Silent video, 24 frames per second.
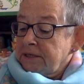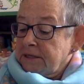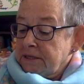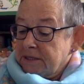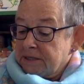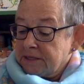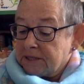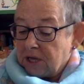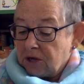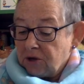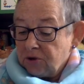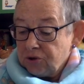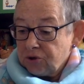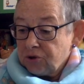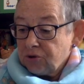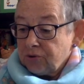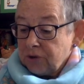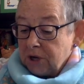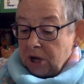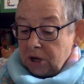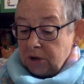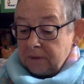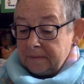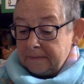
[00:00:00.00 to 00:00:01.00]
So you
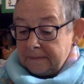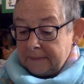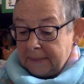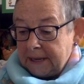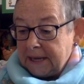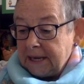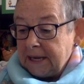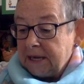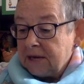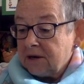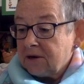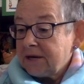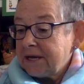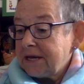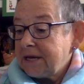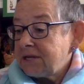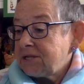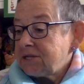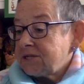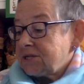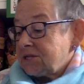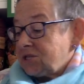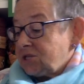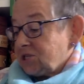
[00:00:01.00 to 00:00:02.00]
know me, I
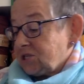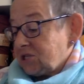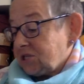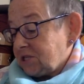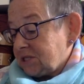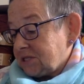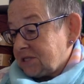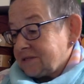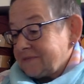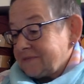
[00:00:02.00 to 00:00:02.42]
had to just